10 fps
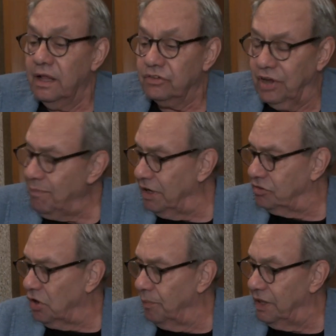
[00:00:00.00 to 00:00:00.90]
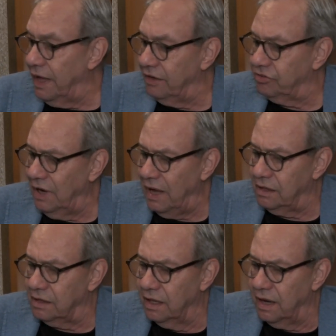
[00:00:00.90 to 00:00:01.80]
Somebody told me last
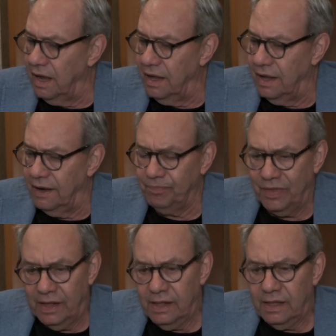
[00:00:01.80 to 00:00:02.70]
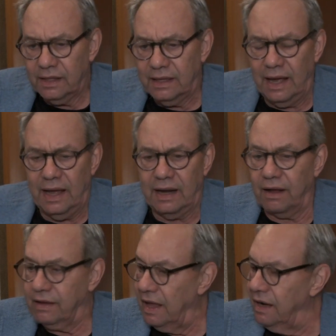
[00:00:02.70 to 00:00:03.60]
night that I
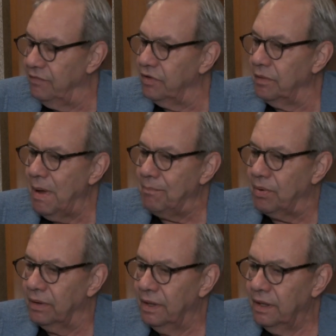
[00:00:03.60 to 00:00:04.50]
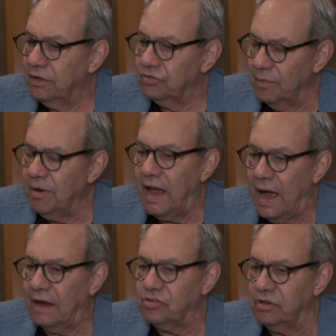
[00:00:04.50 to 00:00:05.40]
can't even remember. Somebody
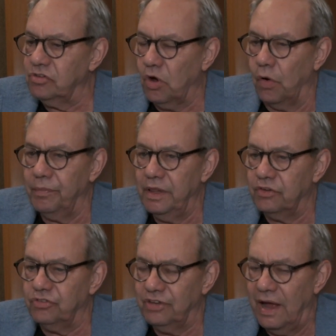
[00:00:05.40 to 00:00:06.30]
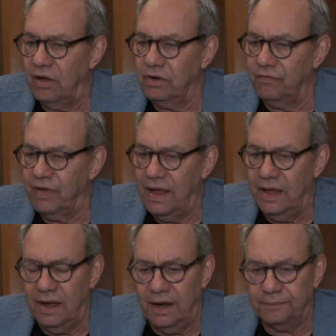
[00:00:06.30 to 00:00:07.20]
actually told me the sound of
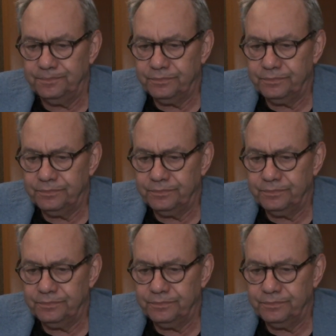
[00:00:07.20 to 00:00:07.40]
a